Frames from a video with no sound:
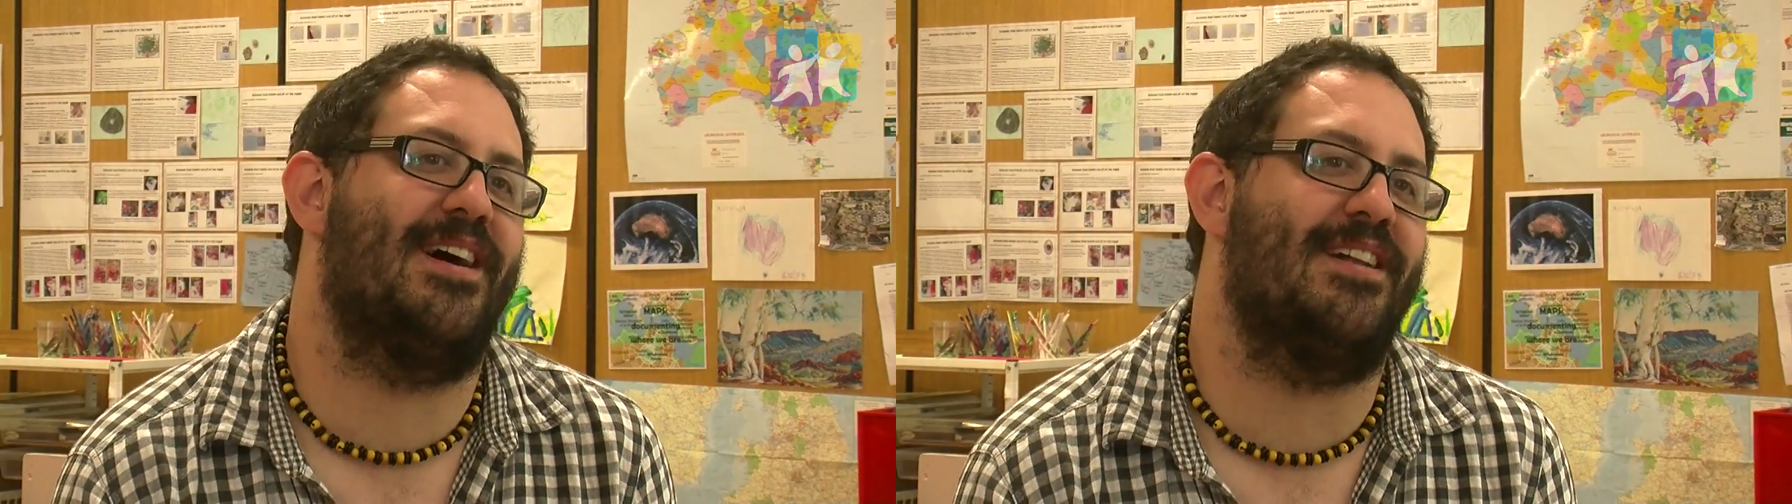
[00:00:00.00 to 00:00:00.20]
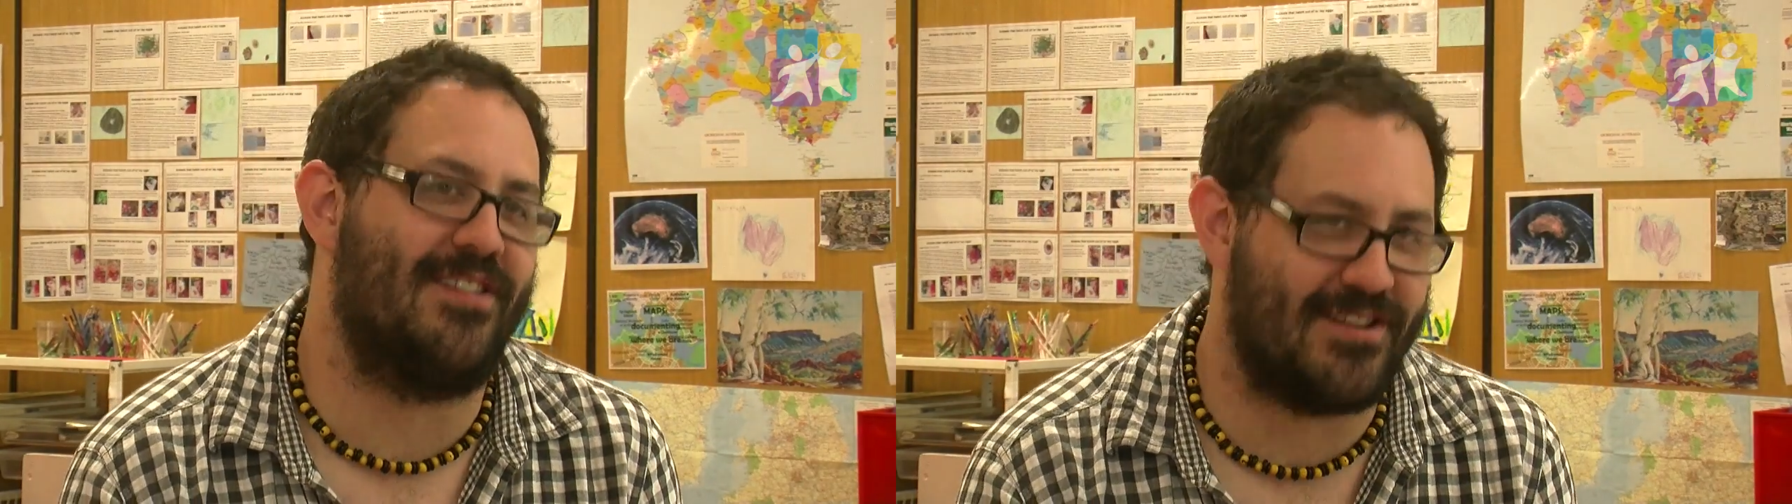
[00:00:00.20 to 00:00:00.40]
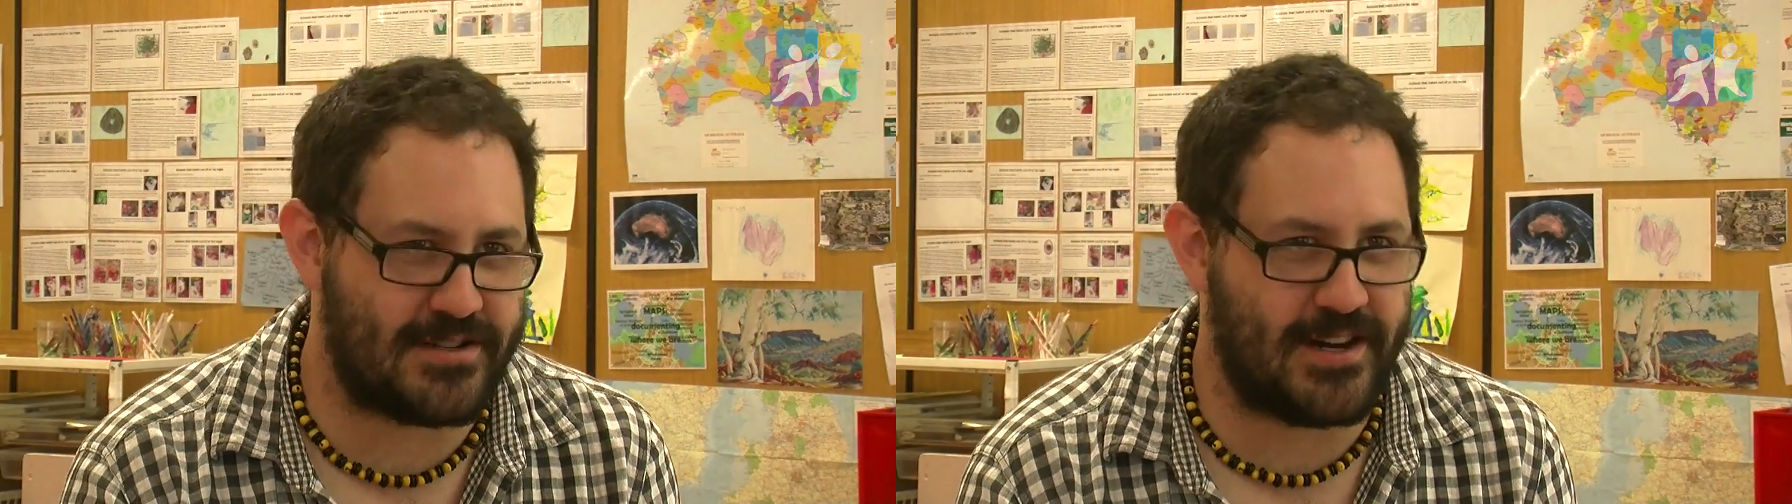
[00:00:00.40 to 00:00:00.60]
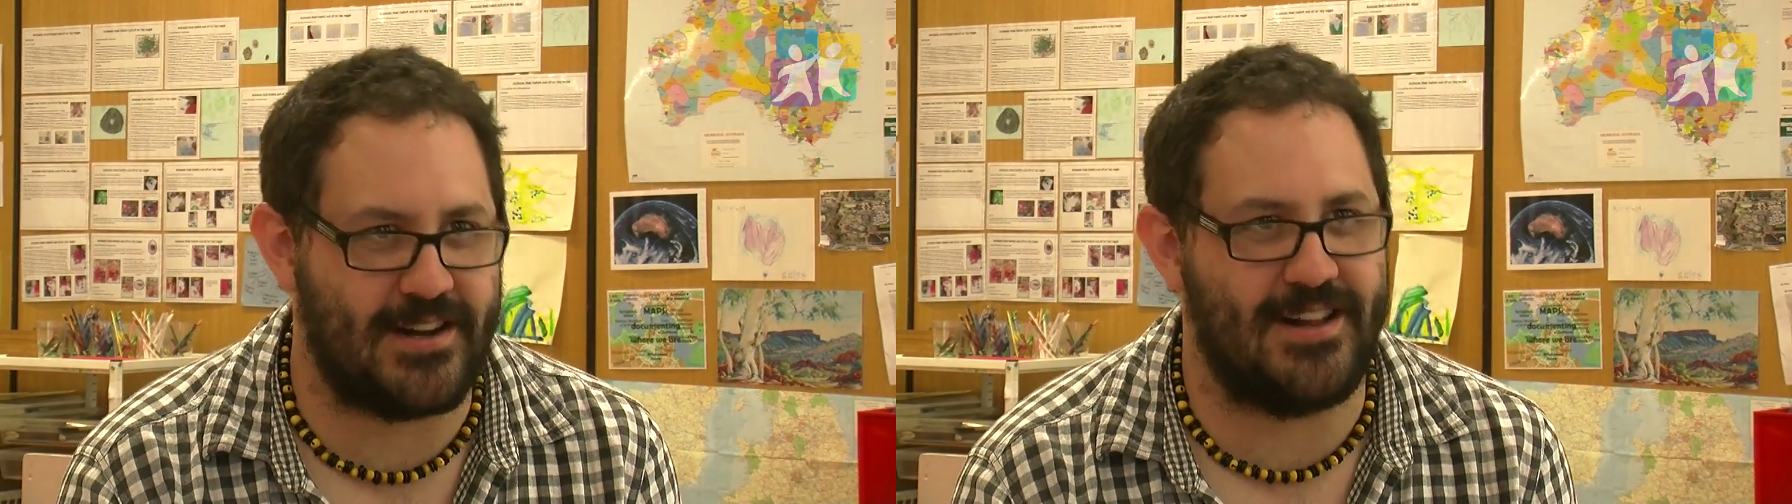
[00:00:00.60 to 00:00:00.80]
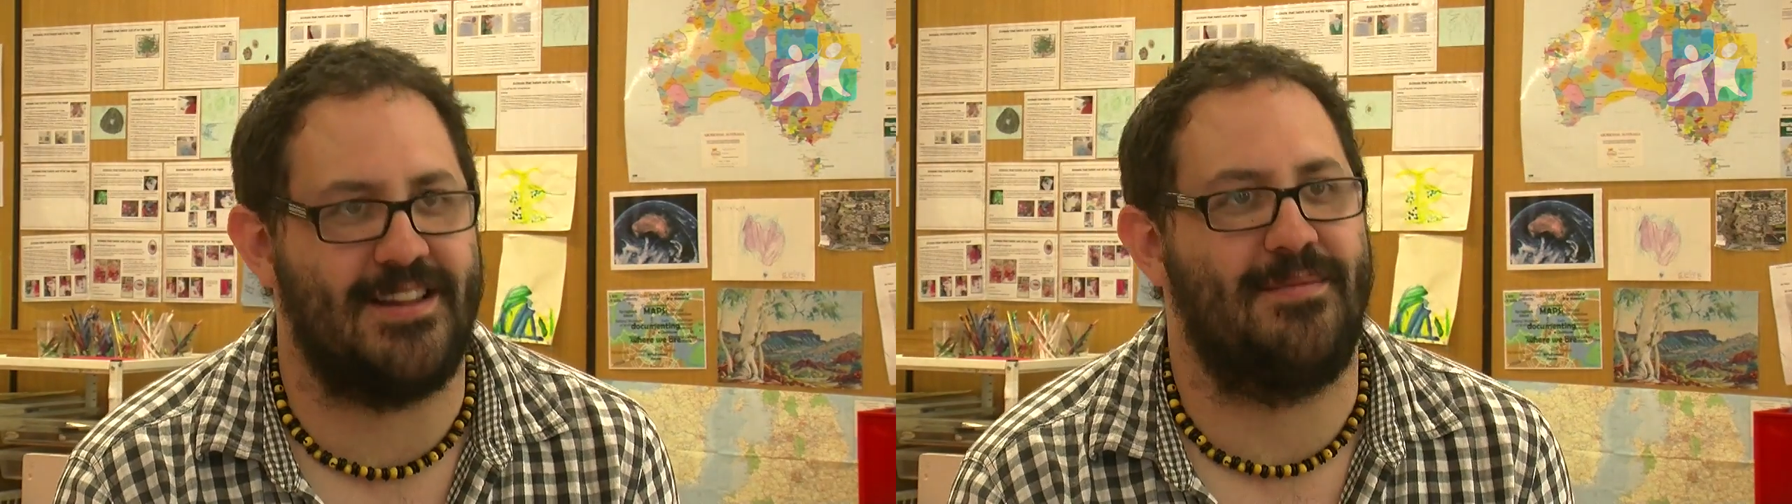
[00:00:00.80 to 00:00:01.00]
and Torres Strait
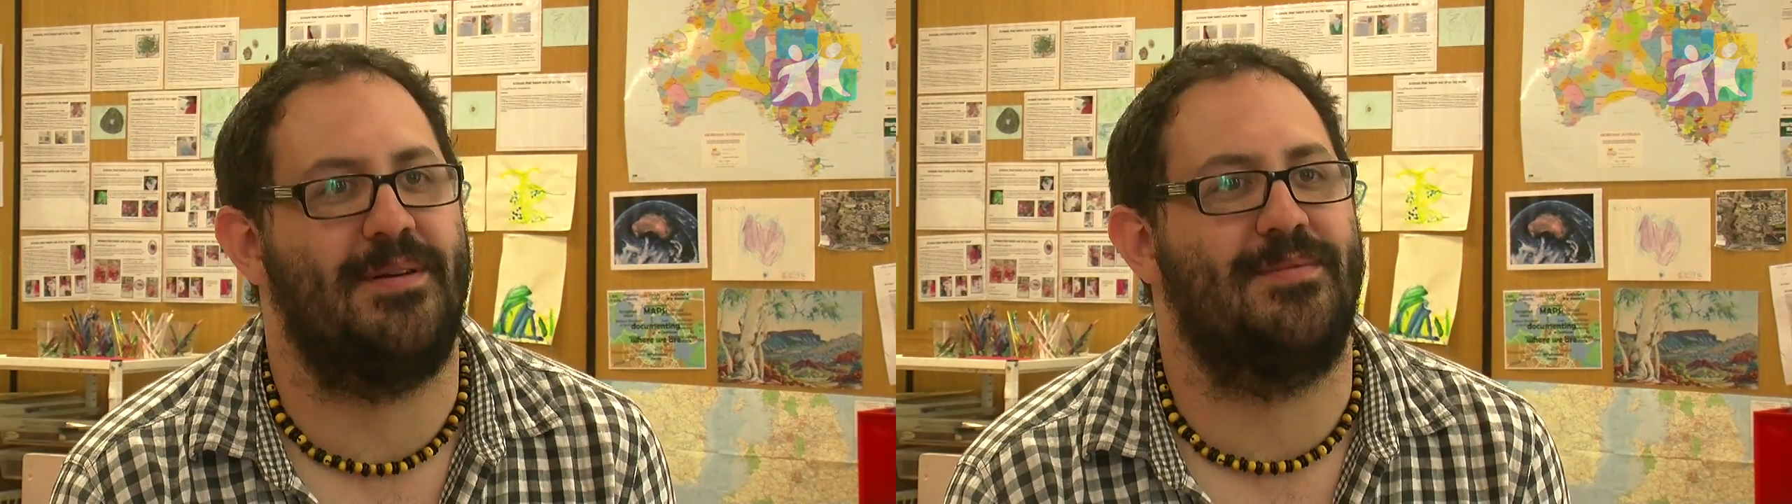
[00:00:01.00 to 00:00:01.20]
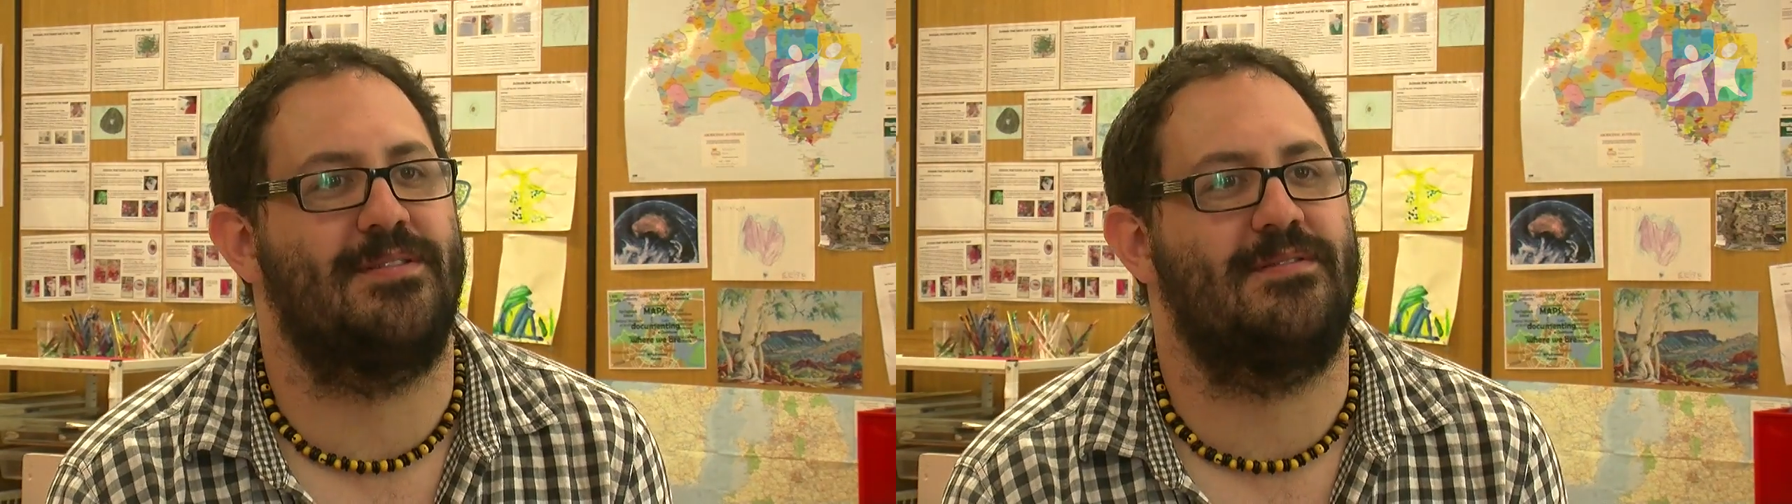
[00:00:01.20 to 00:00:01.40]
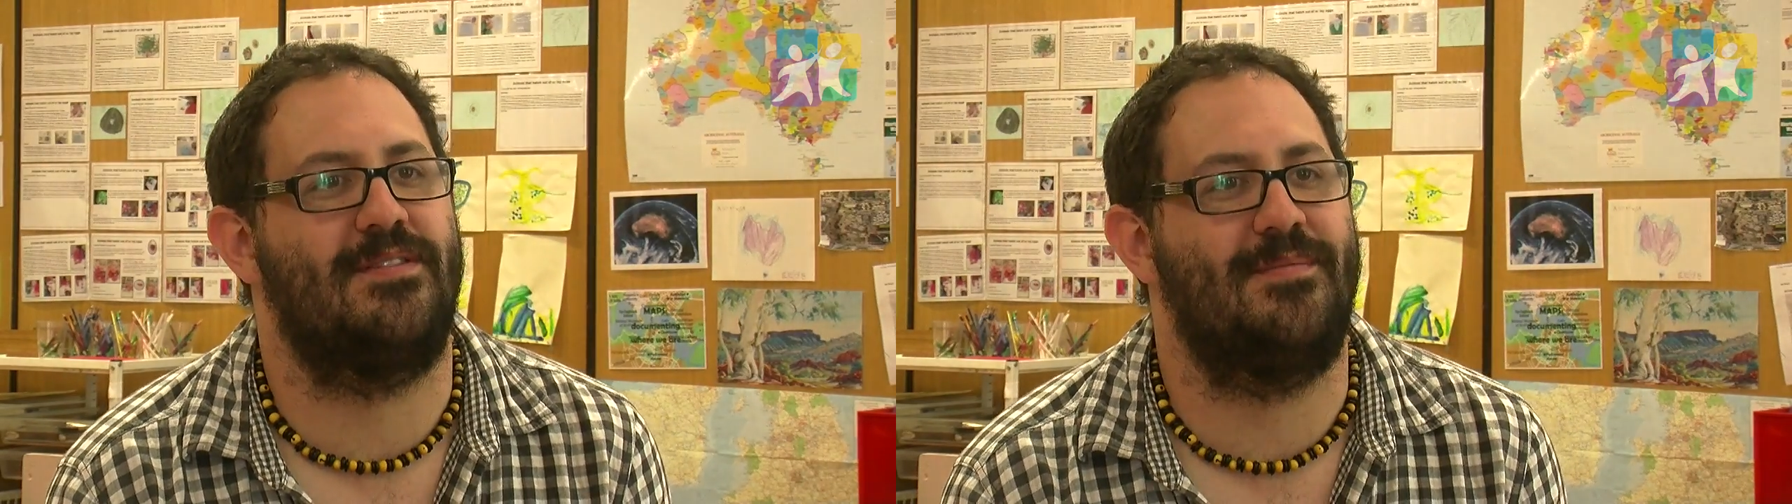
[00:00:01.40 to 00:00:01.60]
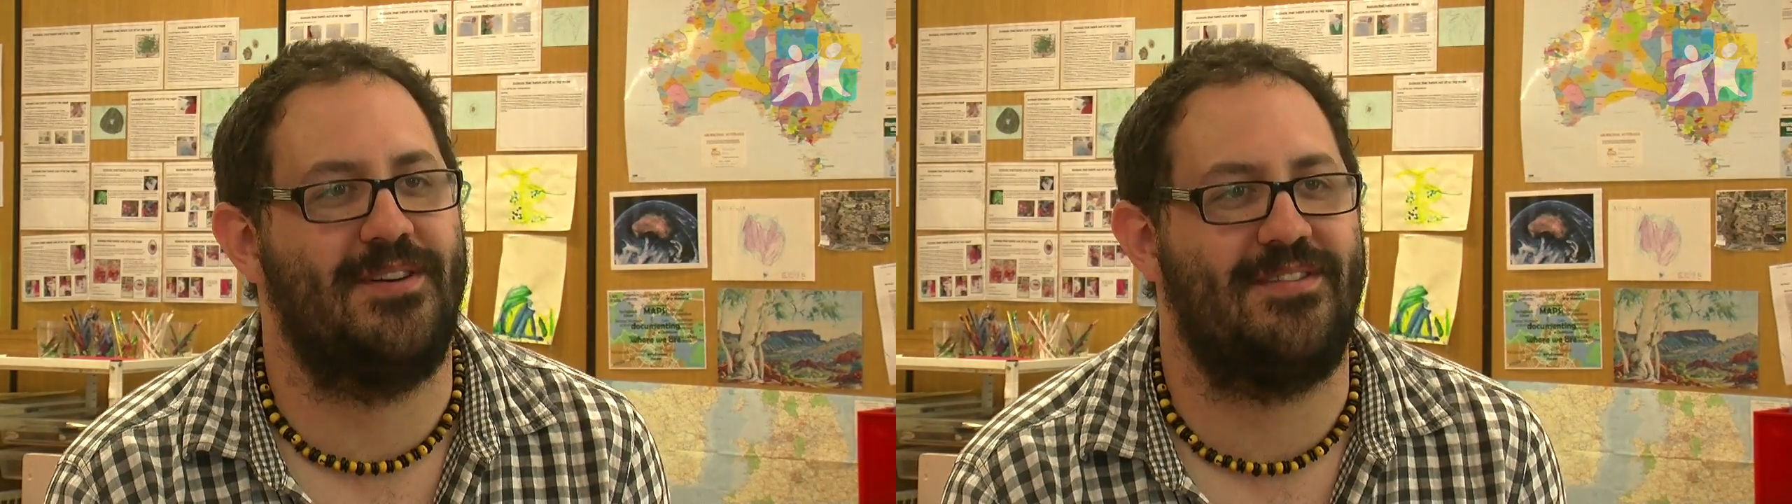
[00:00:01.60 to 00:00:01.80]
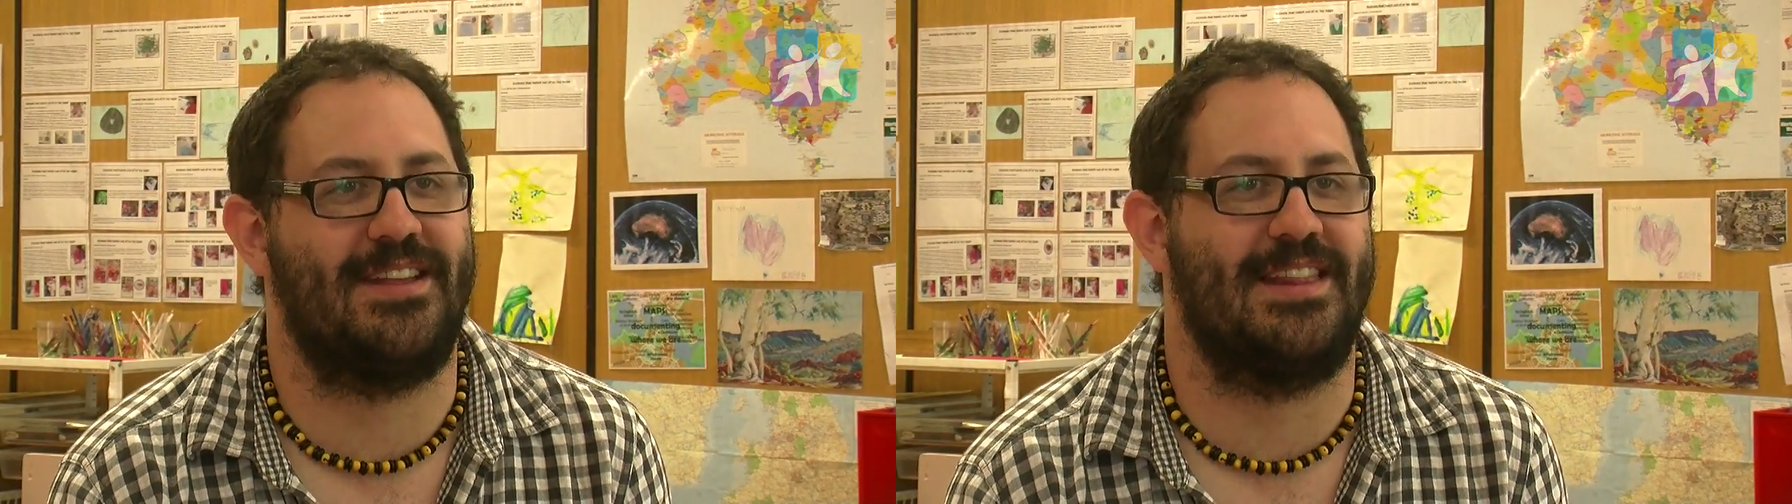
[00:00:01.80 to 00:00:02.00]
Islander people,
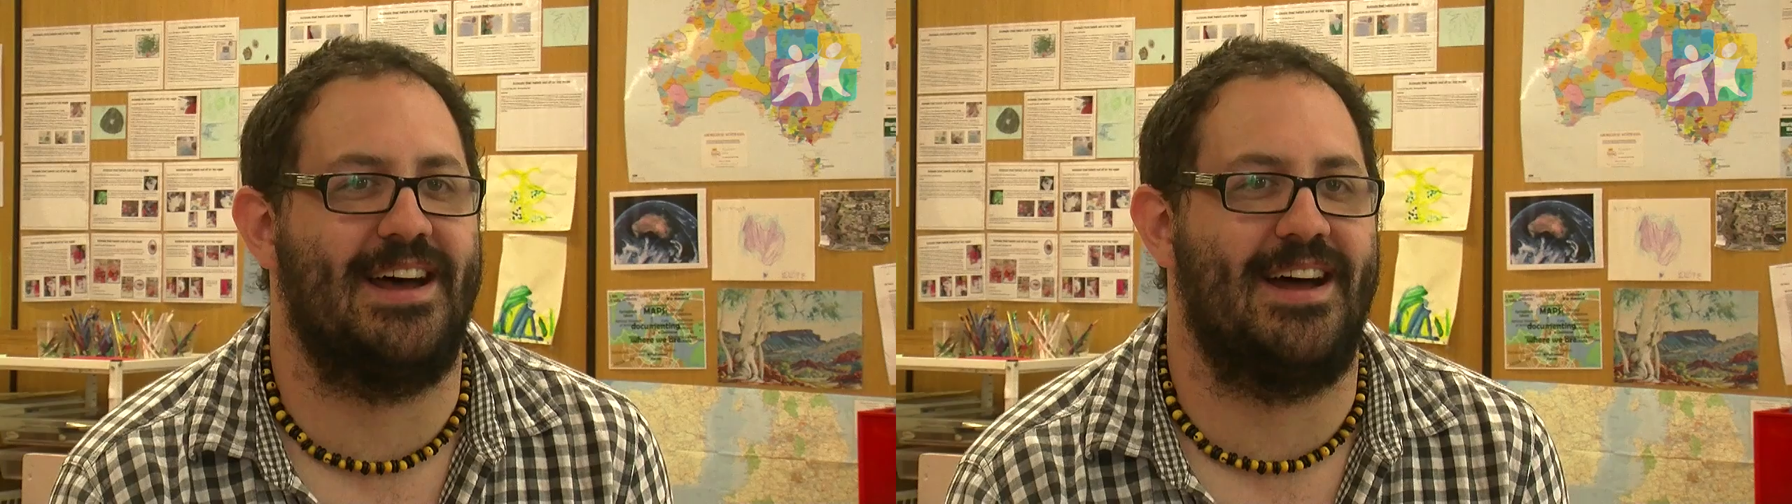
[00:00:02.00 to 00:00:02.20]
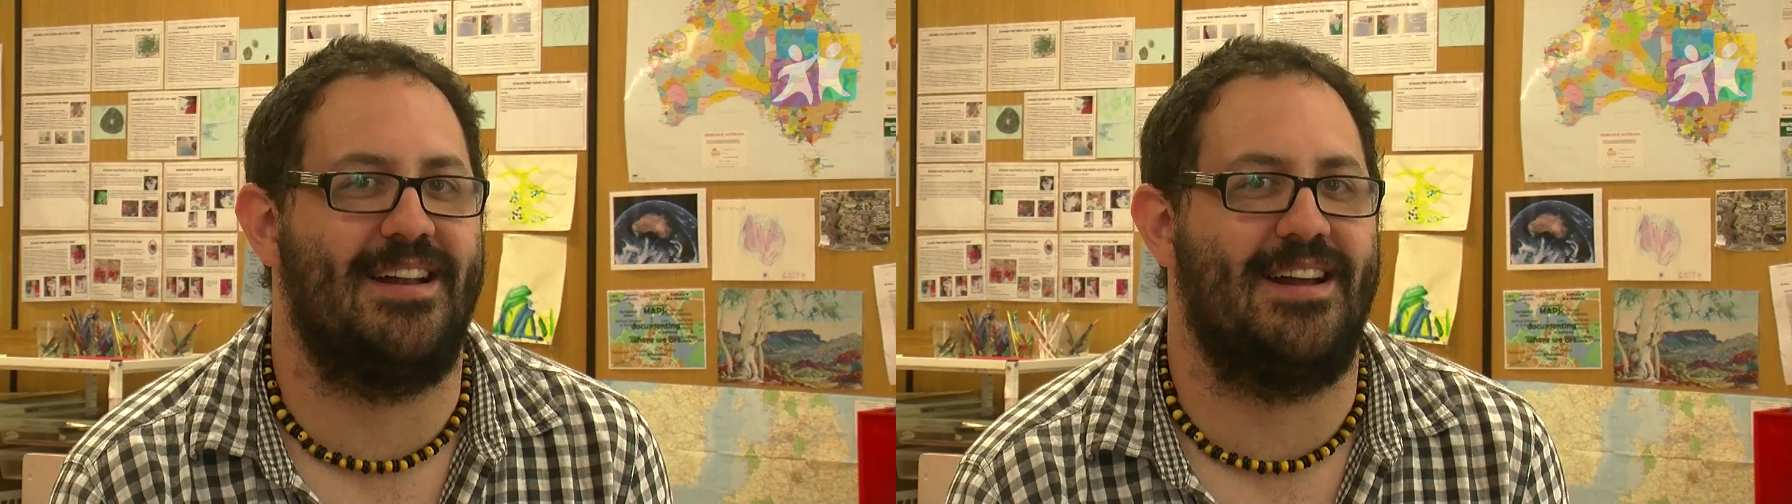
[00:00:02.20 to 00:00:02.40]
removing that